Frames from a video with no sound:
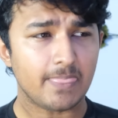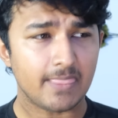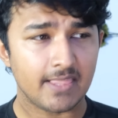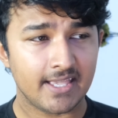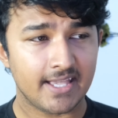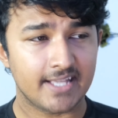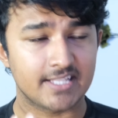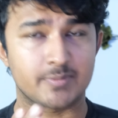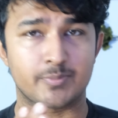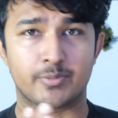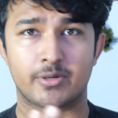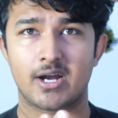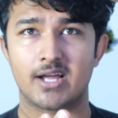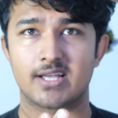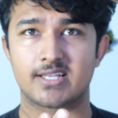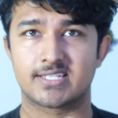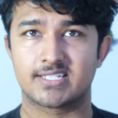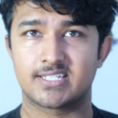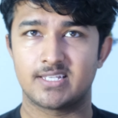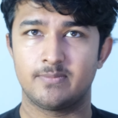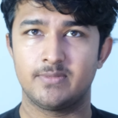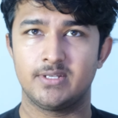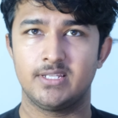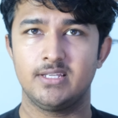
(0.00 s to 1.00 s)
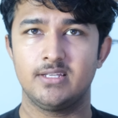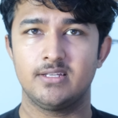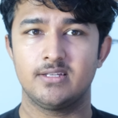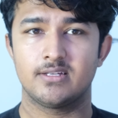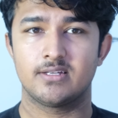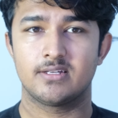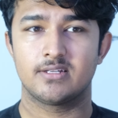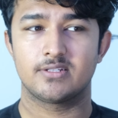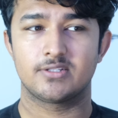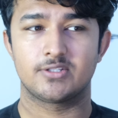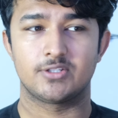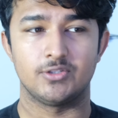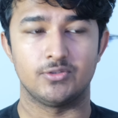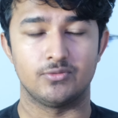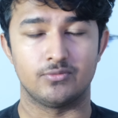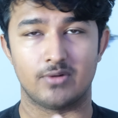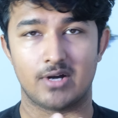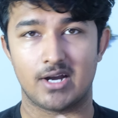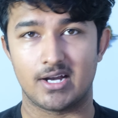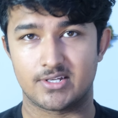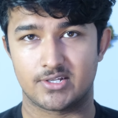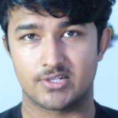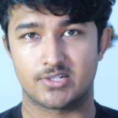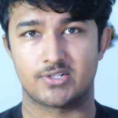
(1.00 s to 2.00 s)
its proximity to
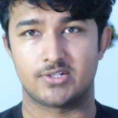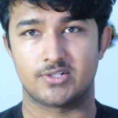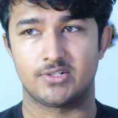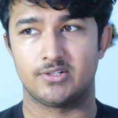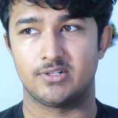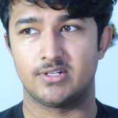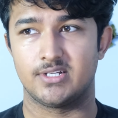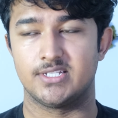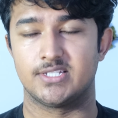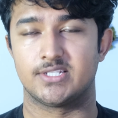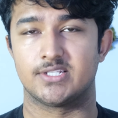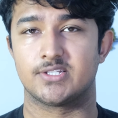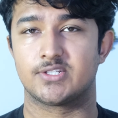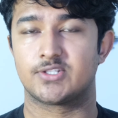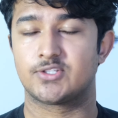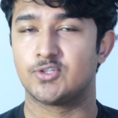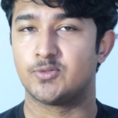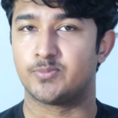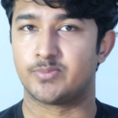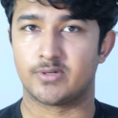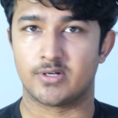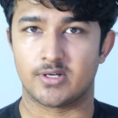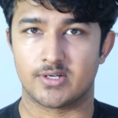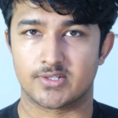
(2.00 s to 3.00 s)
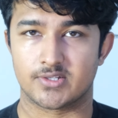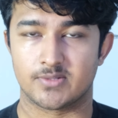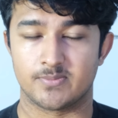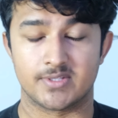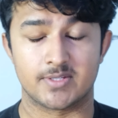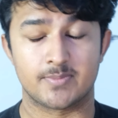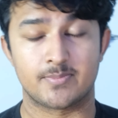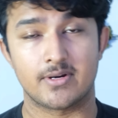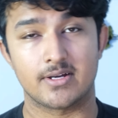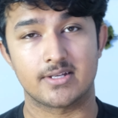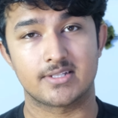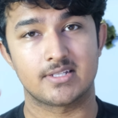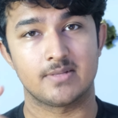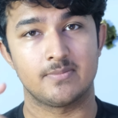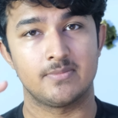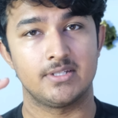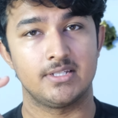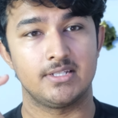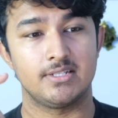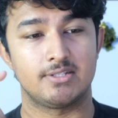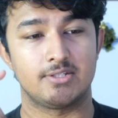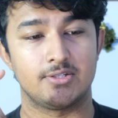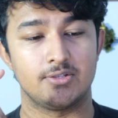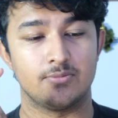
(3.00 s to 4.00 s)
Rochester is super awesome. Its proximity to